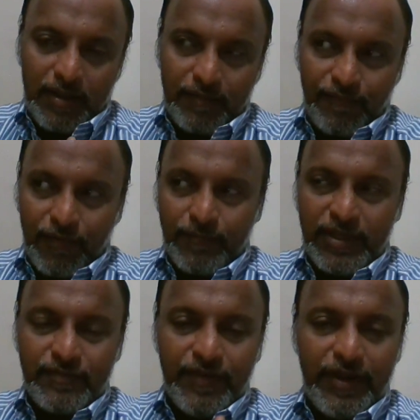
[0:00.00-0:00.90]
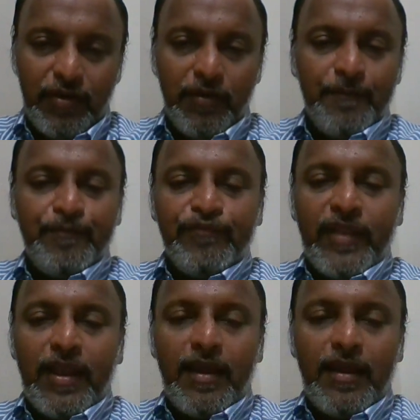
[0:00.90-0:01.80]
from this video,
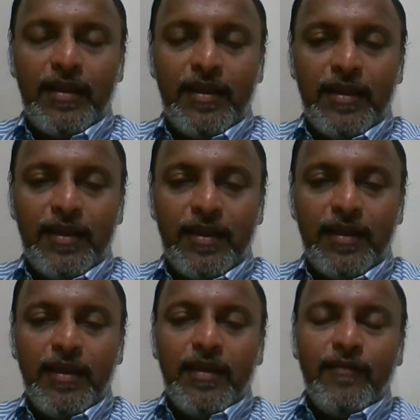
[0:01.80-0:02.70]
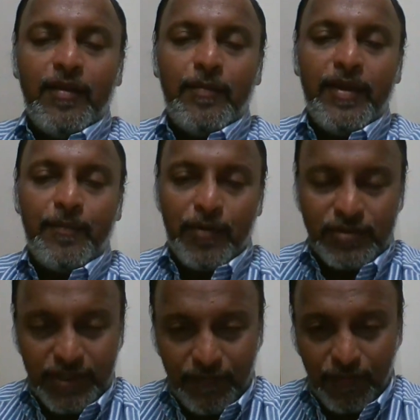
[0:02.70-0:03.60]
and we'll be
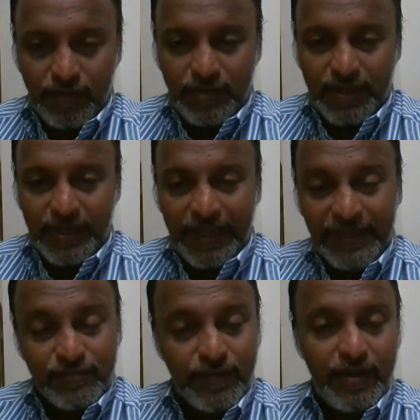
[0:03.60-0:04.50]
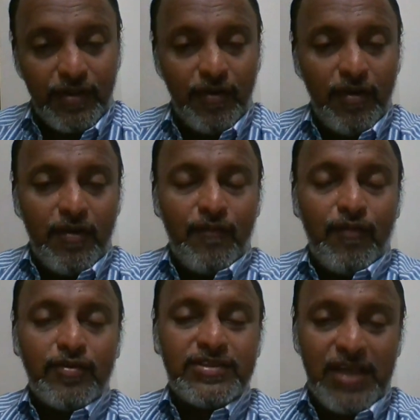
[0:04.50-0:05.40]
proceed for the next video
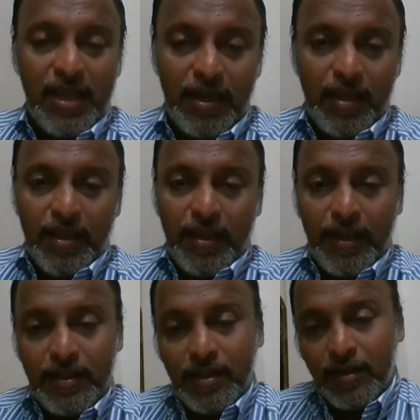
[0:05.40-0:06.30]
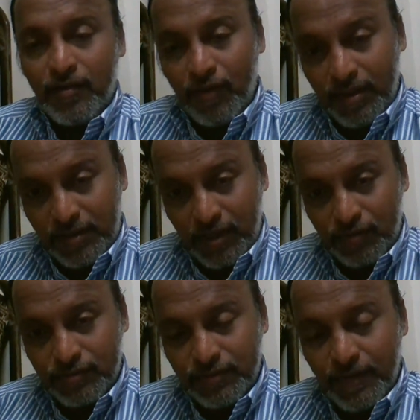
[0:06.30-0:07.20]
for sun in the 12th
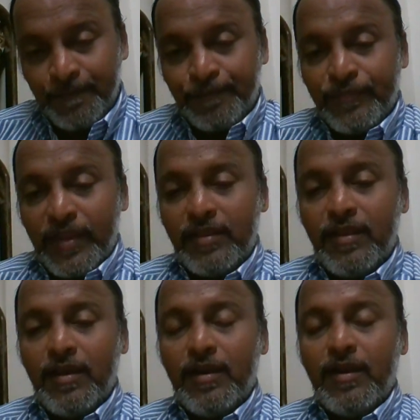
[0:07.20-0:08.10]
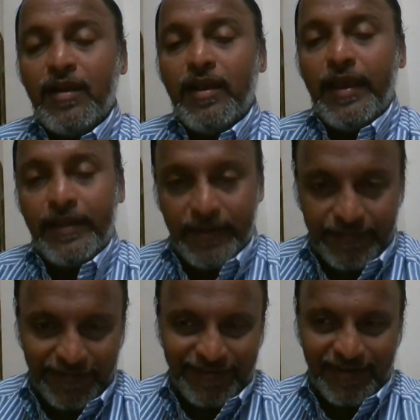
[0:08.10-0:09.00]
house in the Aries
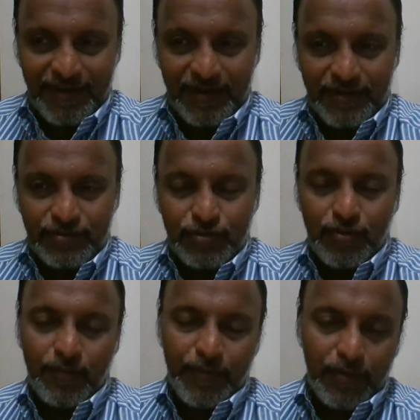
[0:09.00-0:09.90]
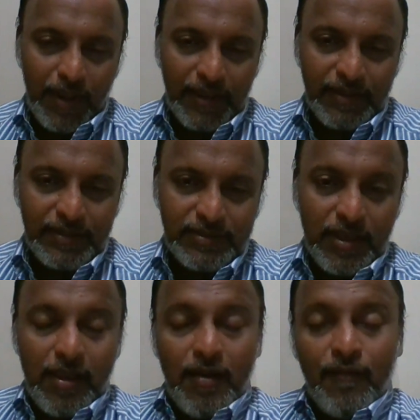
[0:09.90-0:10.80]
Ascendant. So hope you like this.
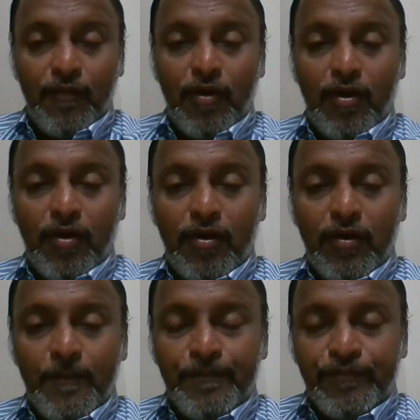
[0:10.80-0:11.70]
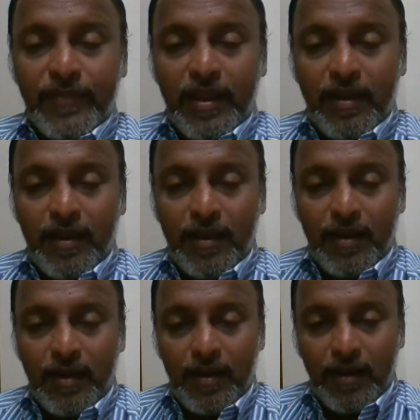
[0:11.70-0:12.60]
For
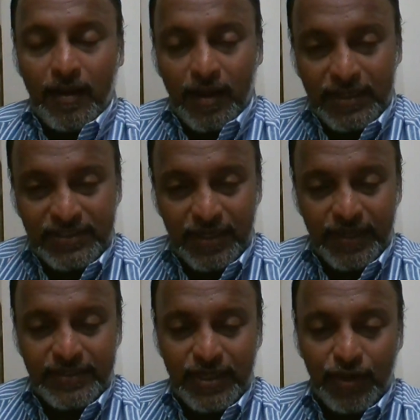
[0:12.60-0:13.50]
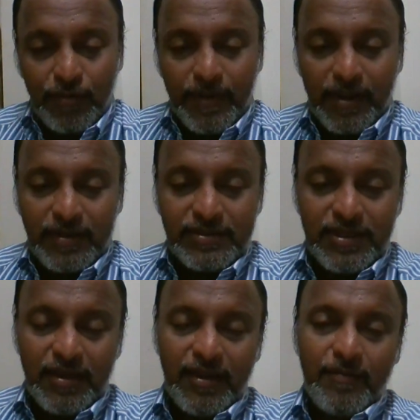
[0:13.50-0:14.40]
consultation, you may
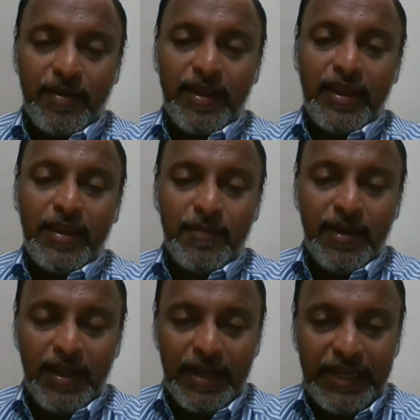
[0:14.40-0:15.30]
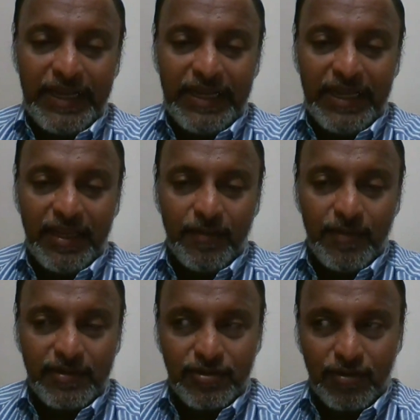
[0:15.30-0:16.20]
consult in my email ID
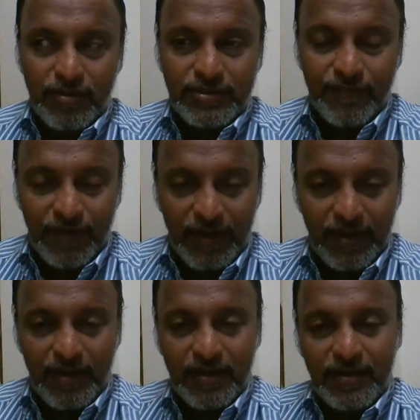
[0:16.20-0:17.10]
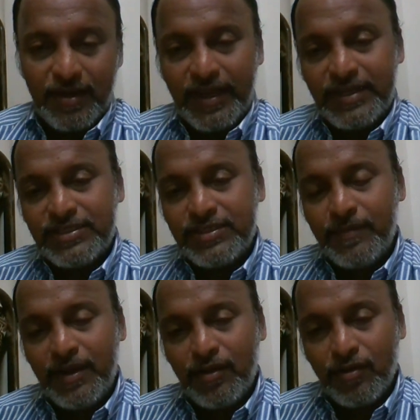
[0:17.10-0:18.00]

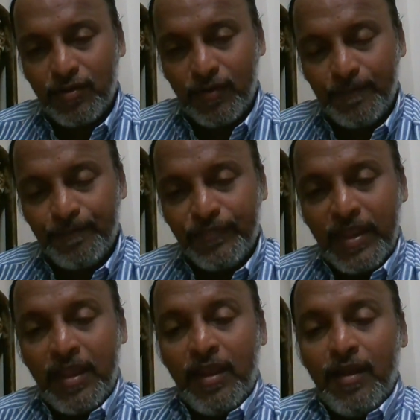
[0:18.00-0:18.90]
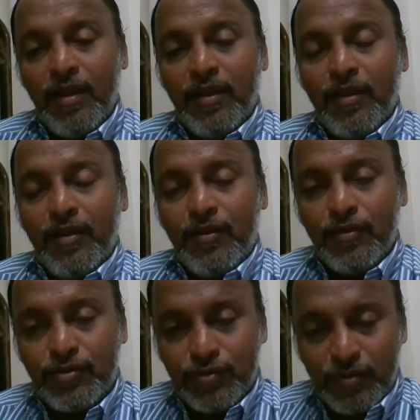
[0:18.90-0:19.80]
dmastrology1@gmail.com. You
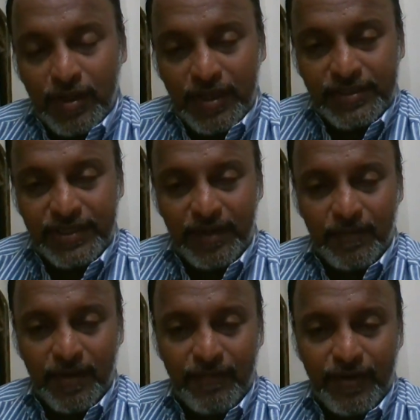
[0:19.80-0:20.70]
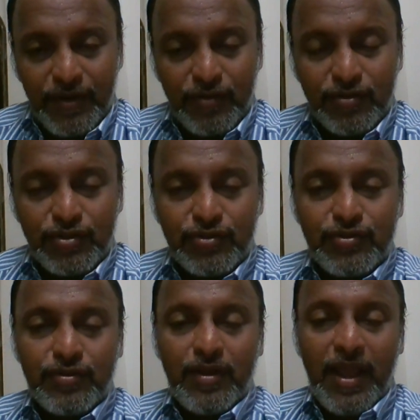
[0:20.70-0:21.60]
should share my videos. You
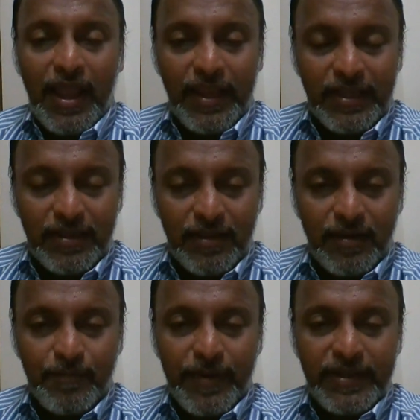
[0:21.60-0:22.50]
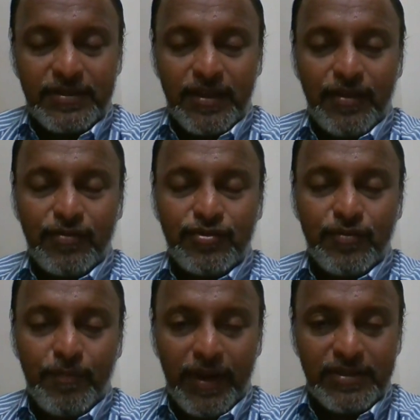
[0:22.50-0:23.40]
should you should
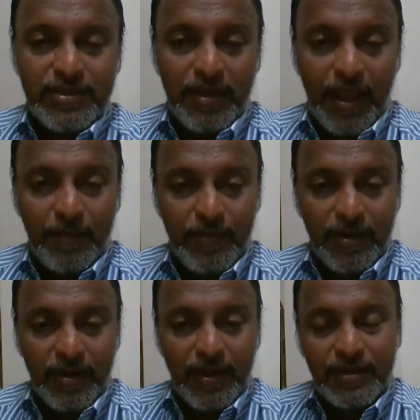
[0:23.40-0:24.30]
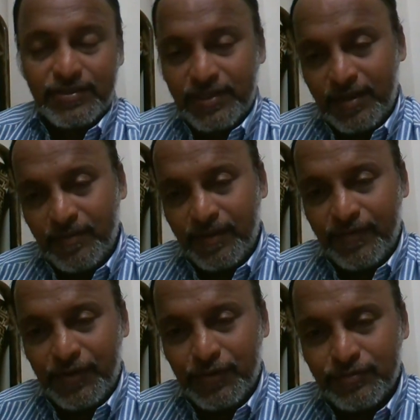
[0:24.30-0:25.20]
press the like button and share my
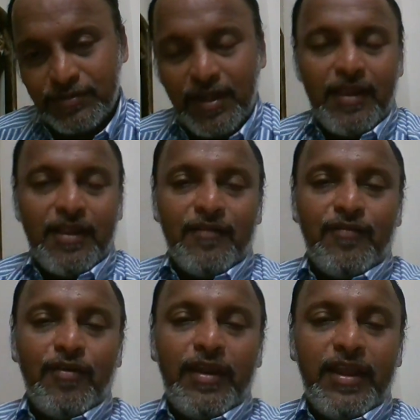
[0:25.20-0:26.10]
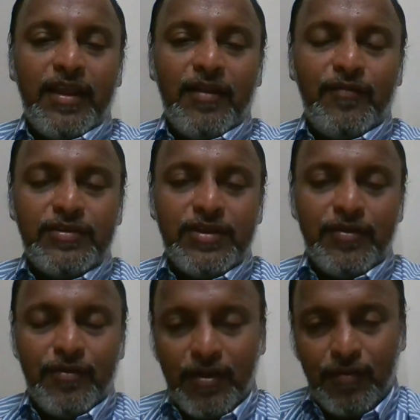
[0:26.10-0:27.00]
videos. For any confusion,
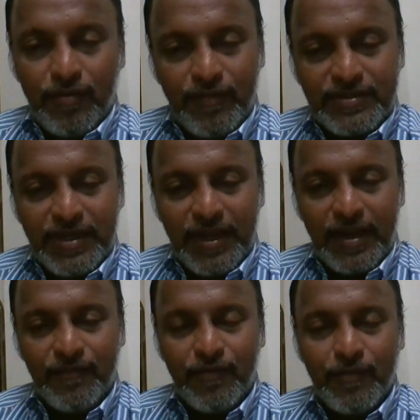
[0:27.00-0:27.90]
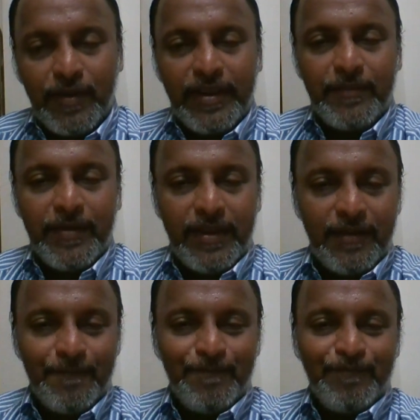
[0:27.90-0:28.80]
you can always write for my email.
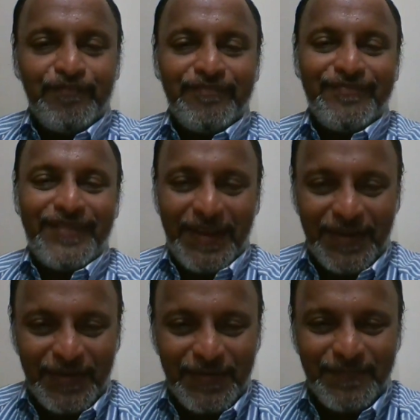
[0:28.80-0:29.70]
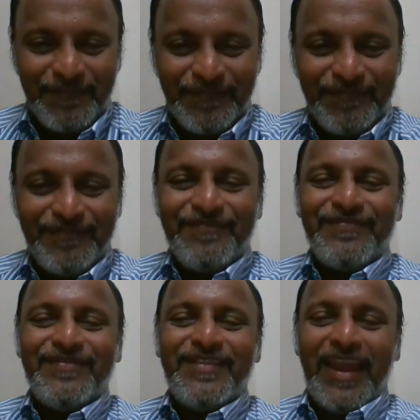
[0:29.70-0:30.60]
Thank you
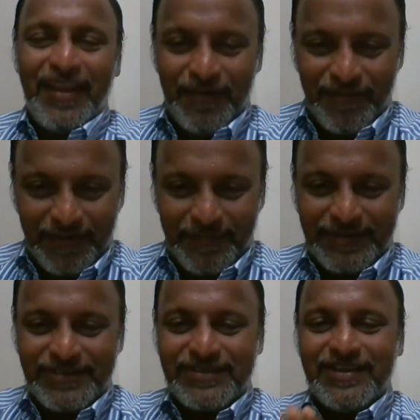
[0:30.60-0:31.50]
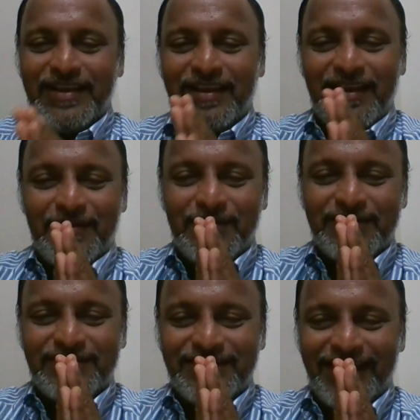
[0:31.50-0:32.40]
very much.
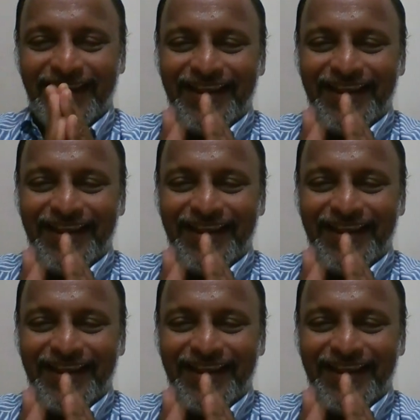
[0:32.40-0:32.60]
Namaste.